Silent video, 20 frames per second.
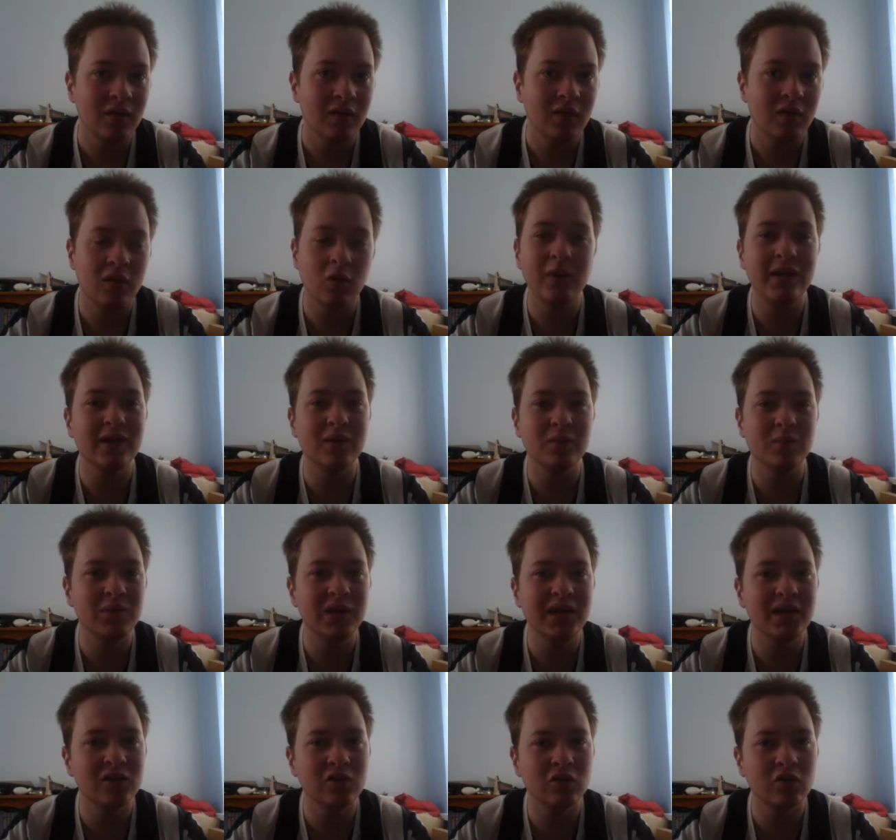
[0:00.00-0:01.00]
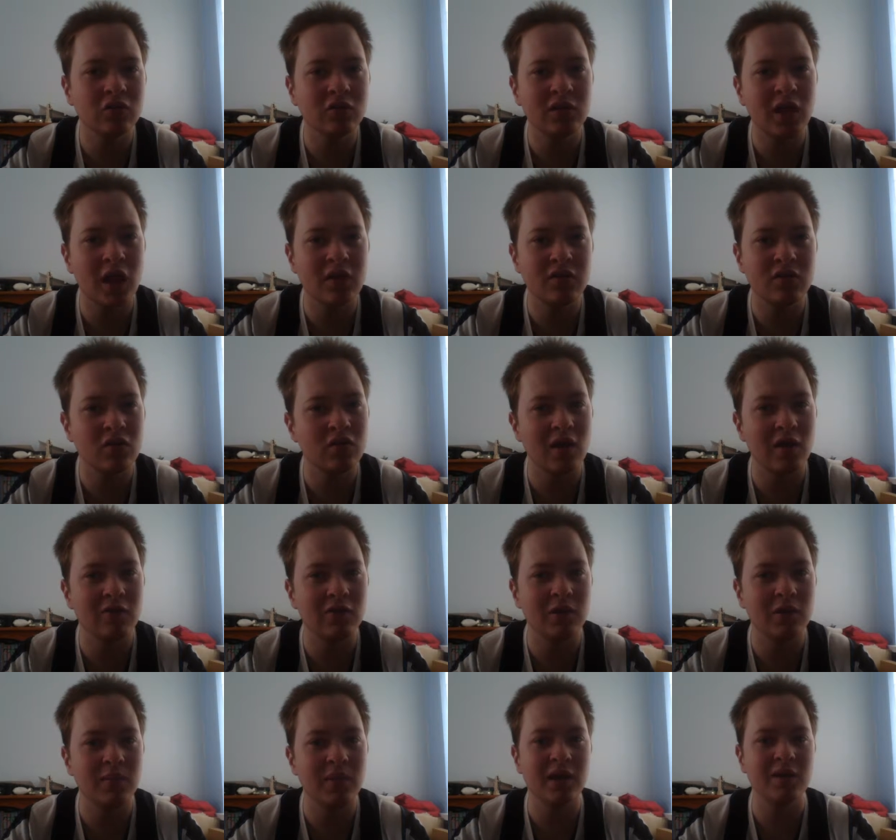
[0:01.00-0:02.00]
the way it doesn't
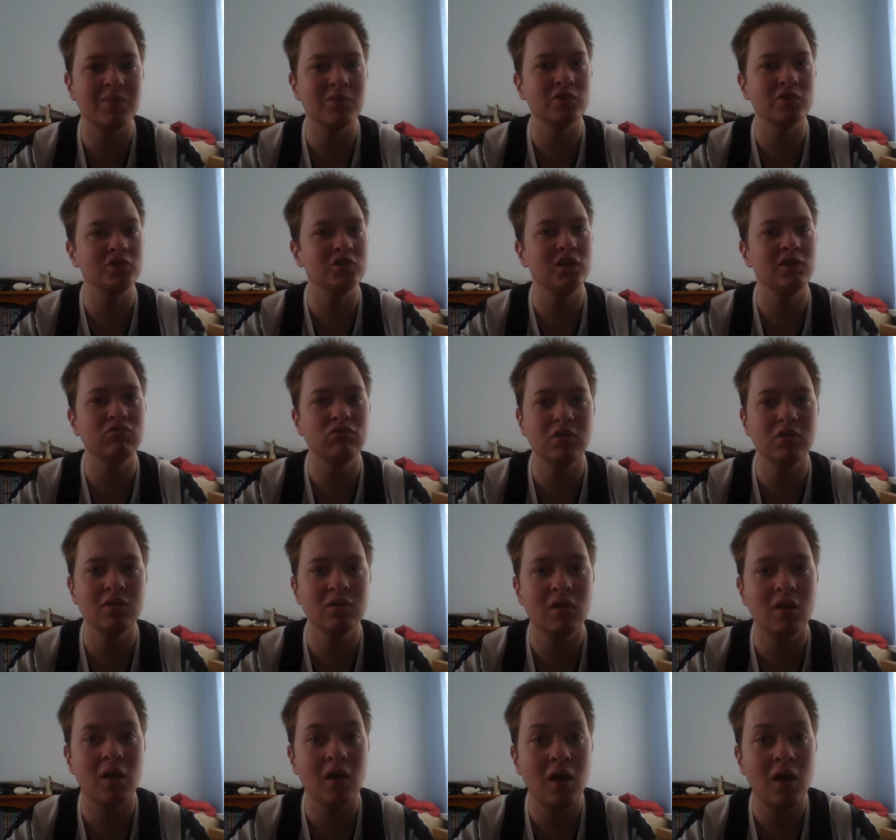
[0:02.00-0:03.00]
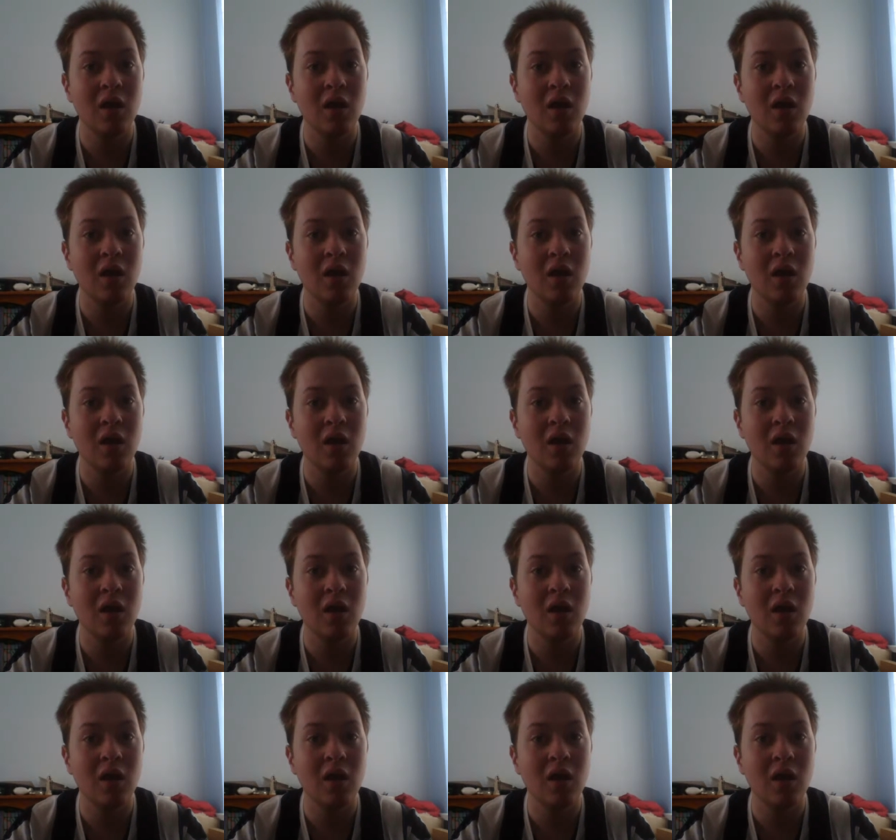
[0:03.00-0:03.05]
necessarily make much difference.